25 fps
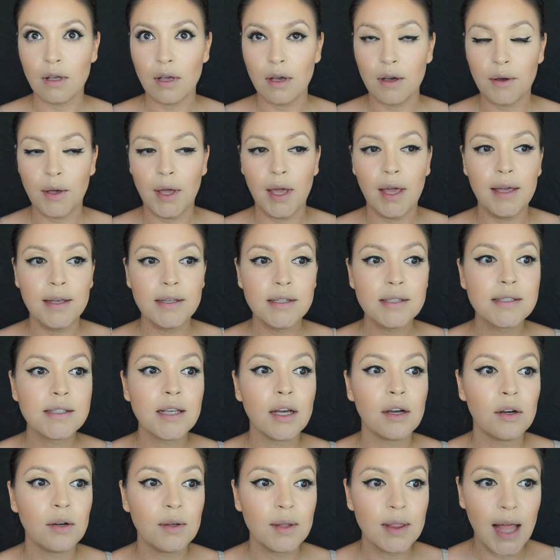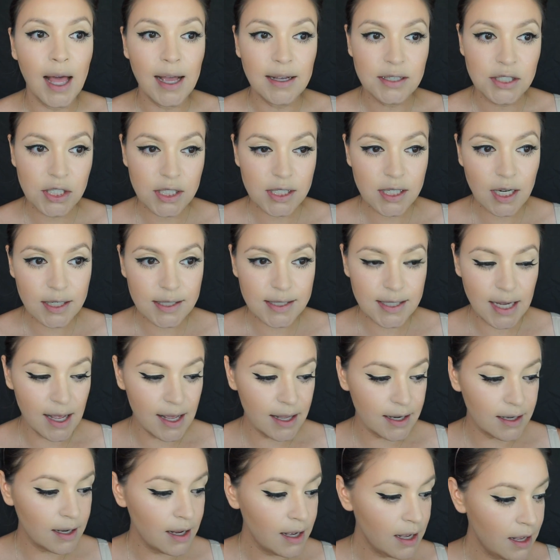Okay, so lashes are
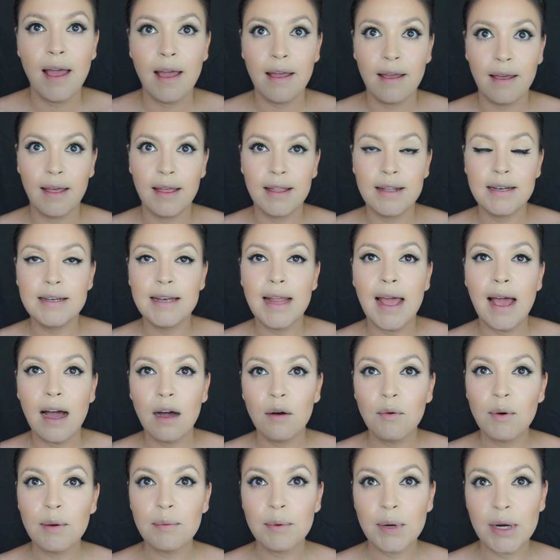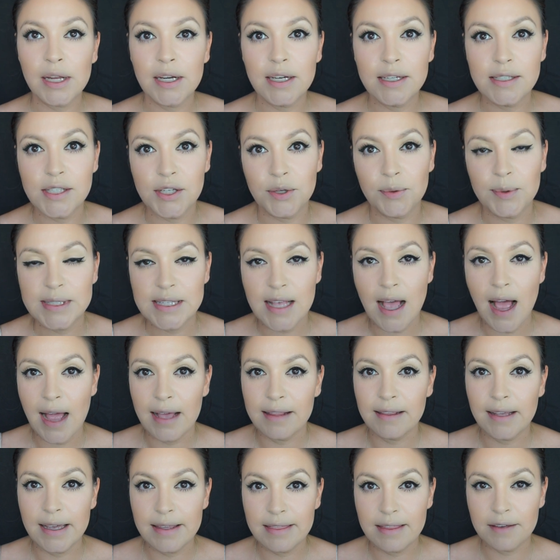done. And now what we're gonna do is
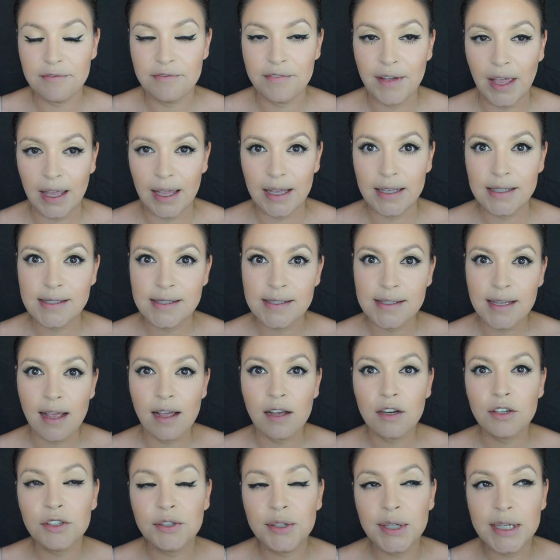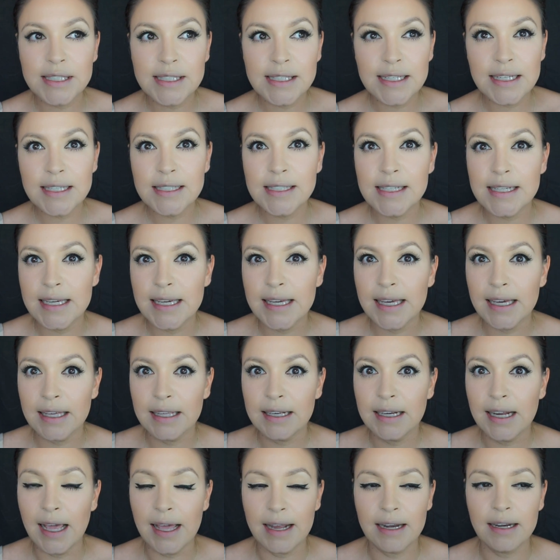highlight the face. Chrissy
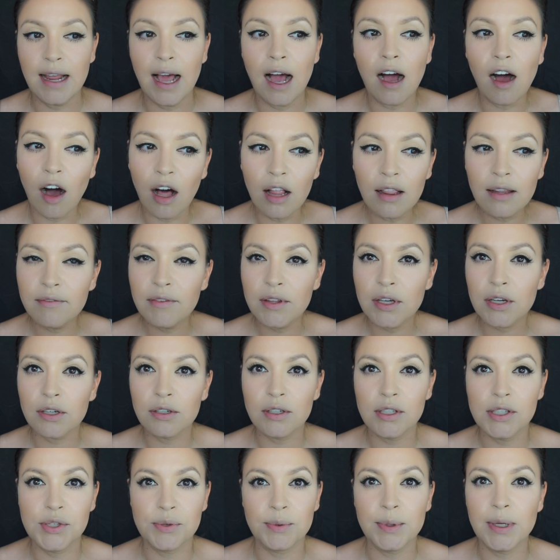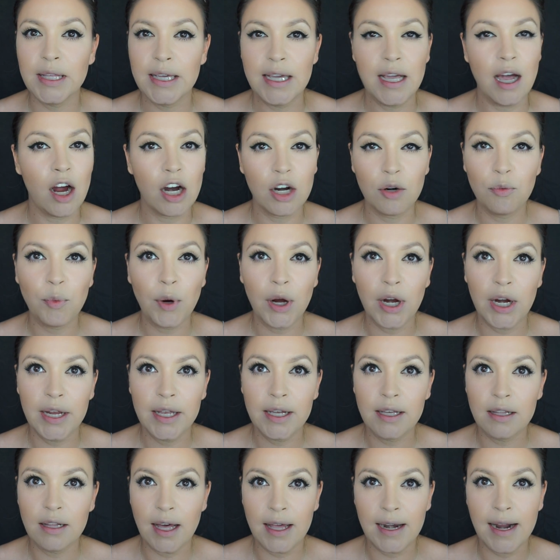Teigen and all of the girls really aren't
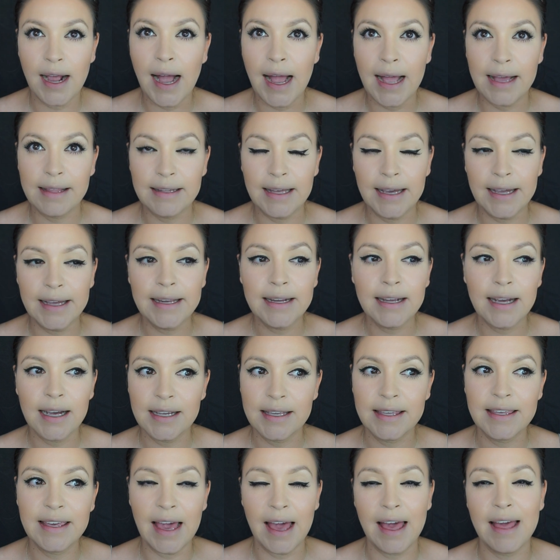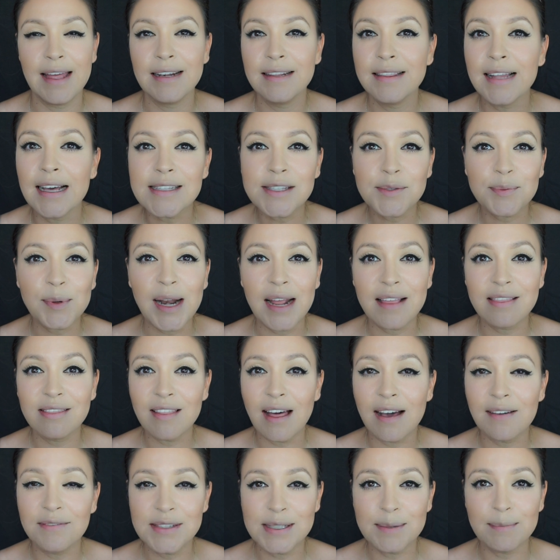wearing a lot of highlight. Again, that's what I
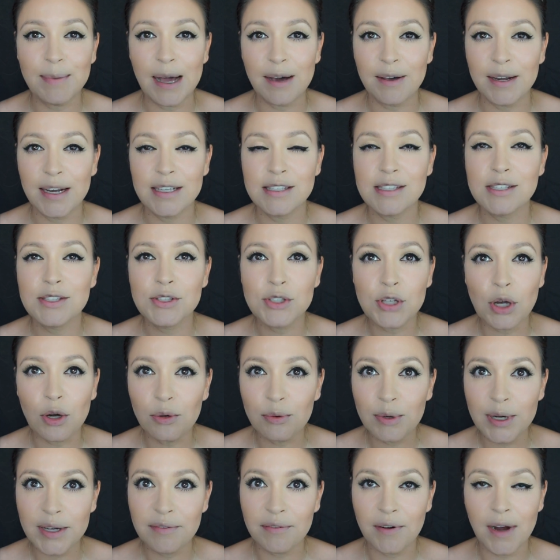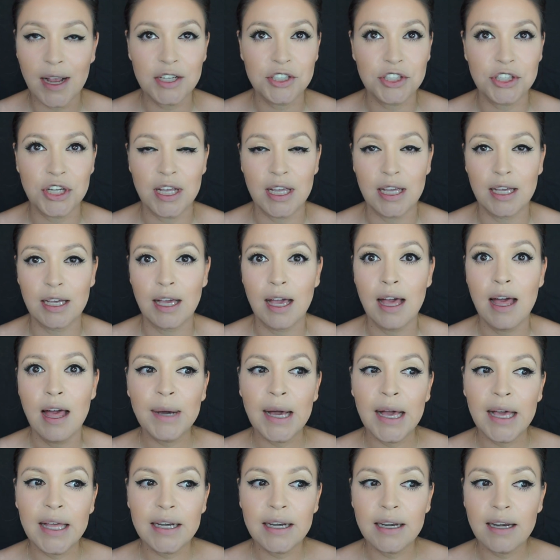loved about it. So refreshing.
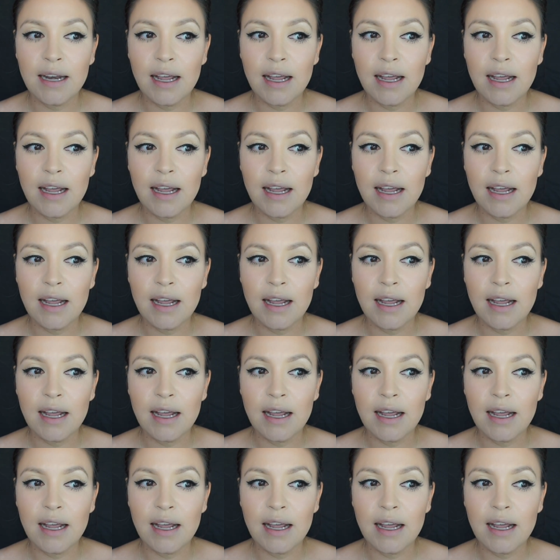But